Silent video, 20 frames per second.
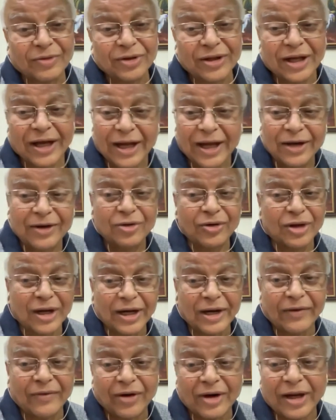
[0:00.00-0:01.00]
With the hand, you
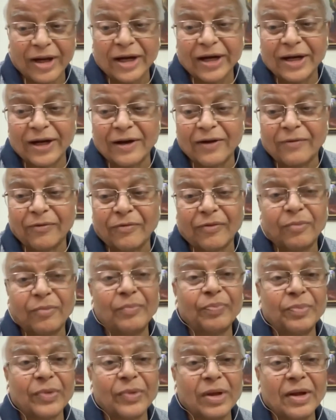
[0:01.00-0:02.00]
can never get enough
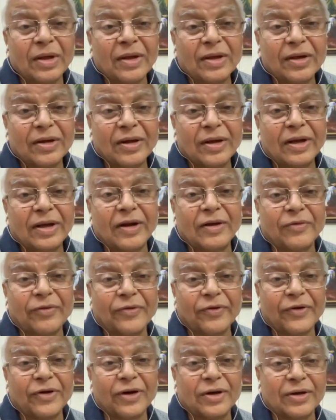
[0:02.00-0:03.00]

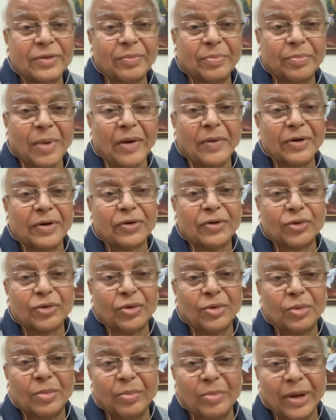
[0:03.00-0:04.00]
enough uh, power
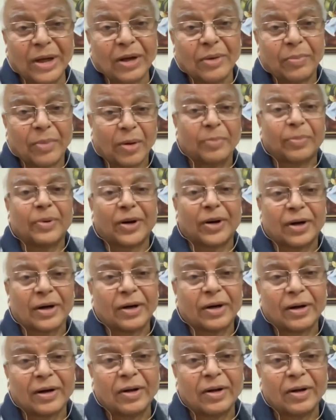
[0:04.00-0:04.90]
to make a proper